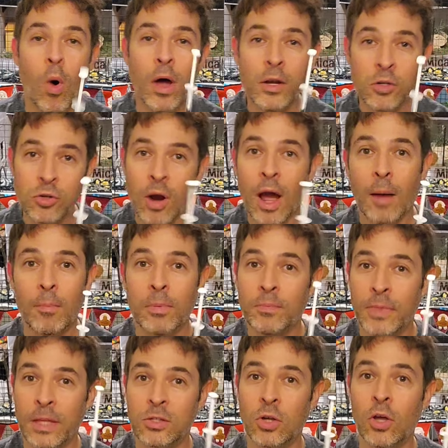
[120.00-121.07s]
one drop,
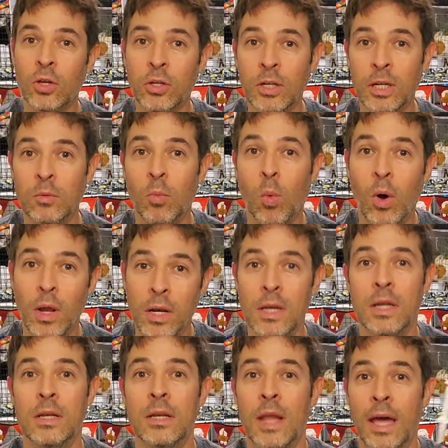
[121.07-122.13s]
that's all you need,
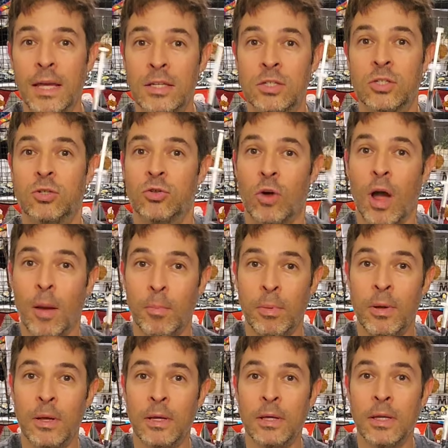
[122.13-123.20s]
one nice
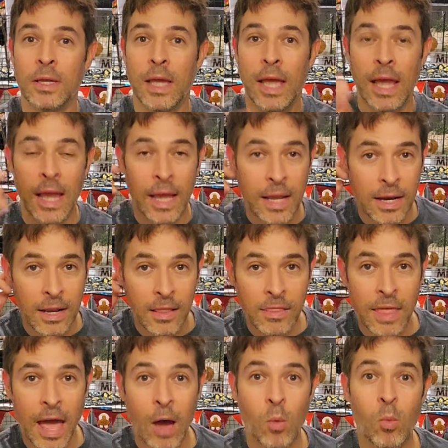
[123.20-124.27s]
drop, and
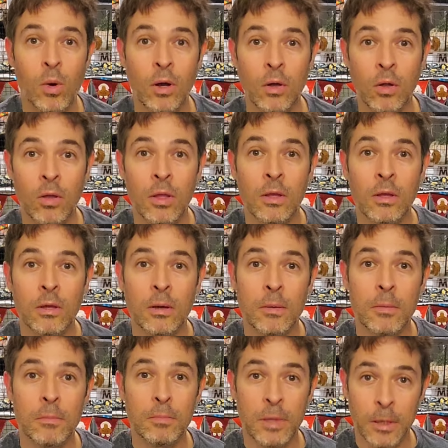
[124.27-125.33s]
that will
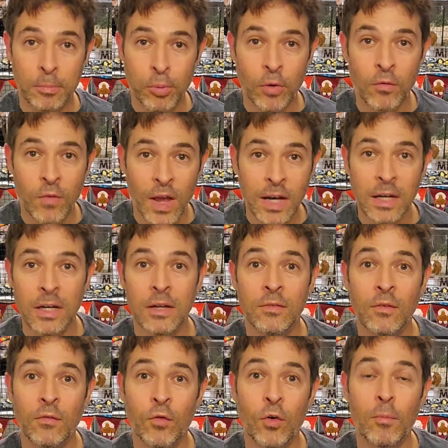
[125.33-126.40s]
be a
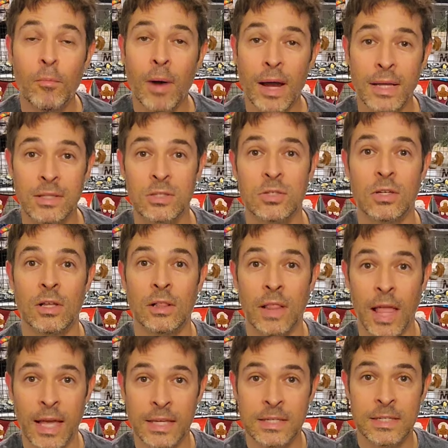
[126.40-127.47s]
preventative for mites,
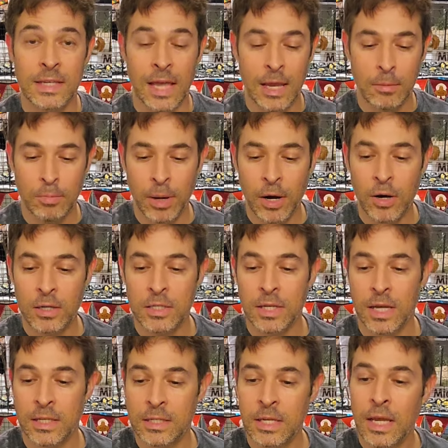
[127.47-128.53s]
lice, and
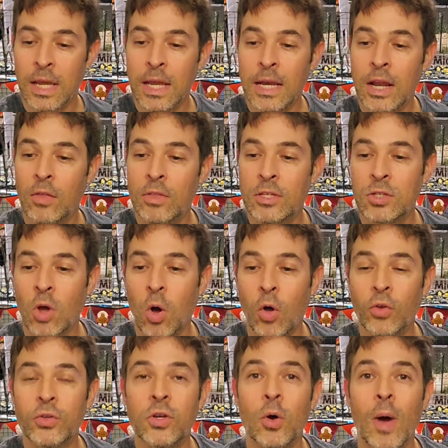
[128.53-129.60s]
parasites. Now, this
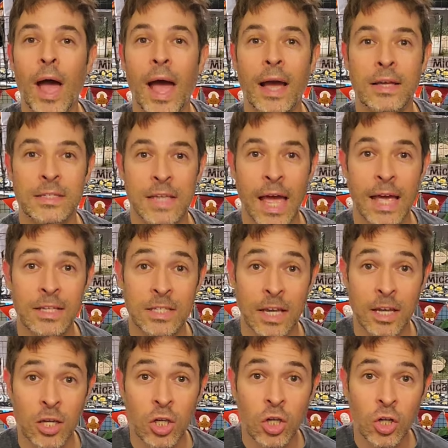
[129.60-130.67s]
also acts as
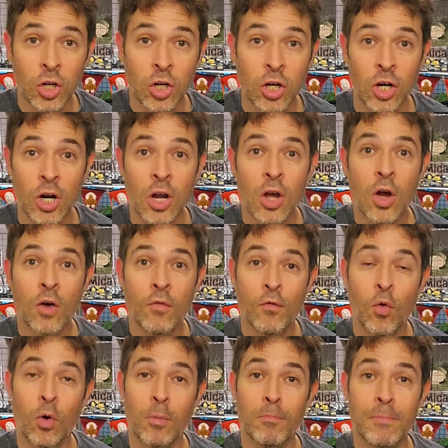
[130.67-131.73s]
a cure
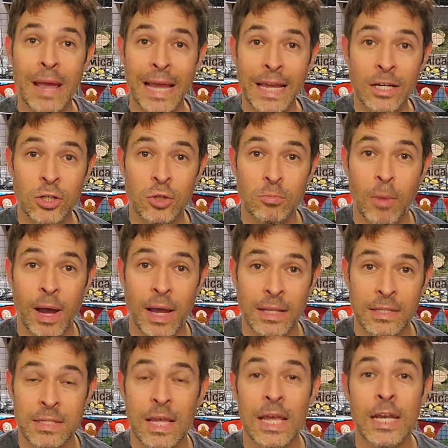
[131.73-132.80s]
for mange
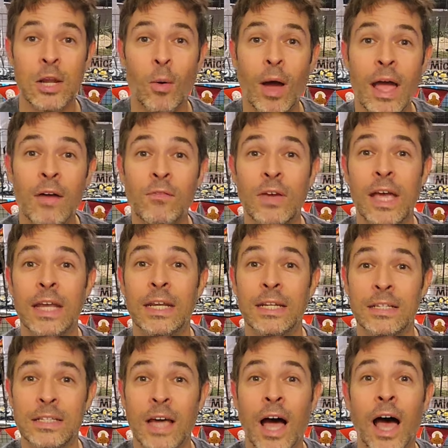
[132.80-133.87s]
mites. Now, I have an
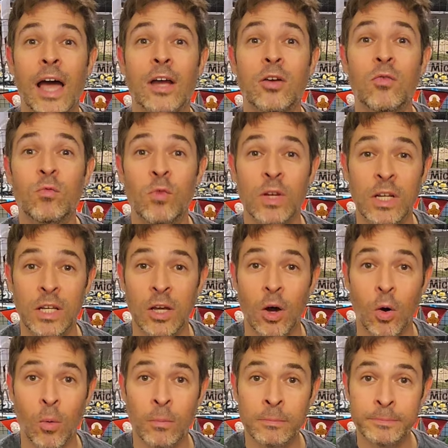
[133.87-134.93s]
entire
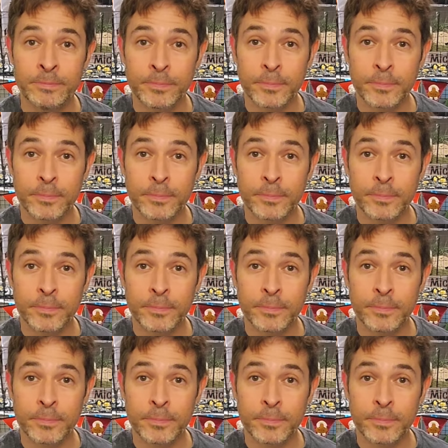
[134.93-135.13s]
video